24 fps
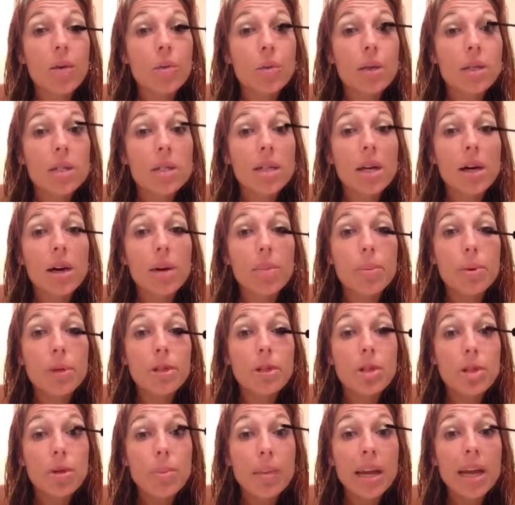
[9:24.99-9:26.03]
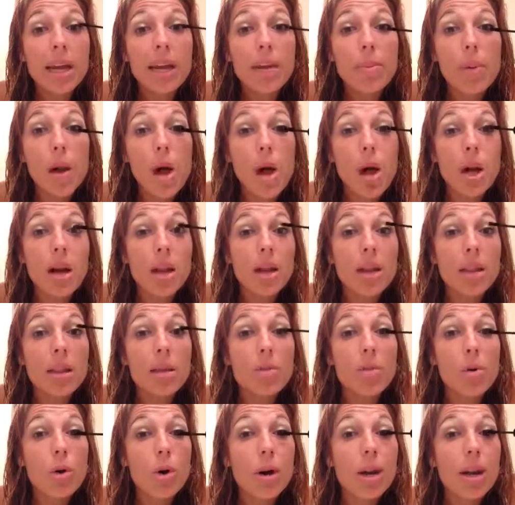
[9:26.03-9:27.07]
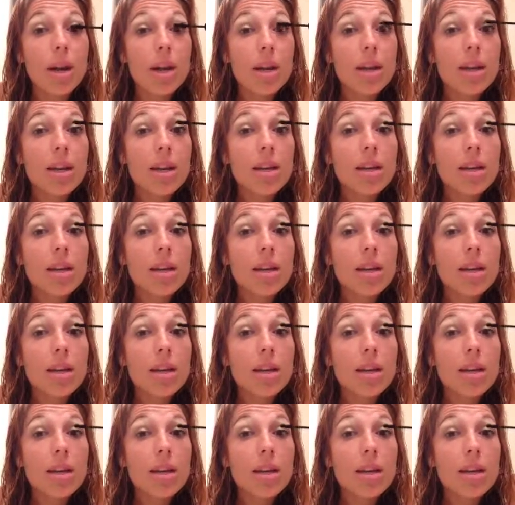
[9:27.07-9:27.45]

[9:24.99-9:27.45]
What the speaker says: when Sarah puts her makeup on in the morning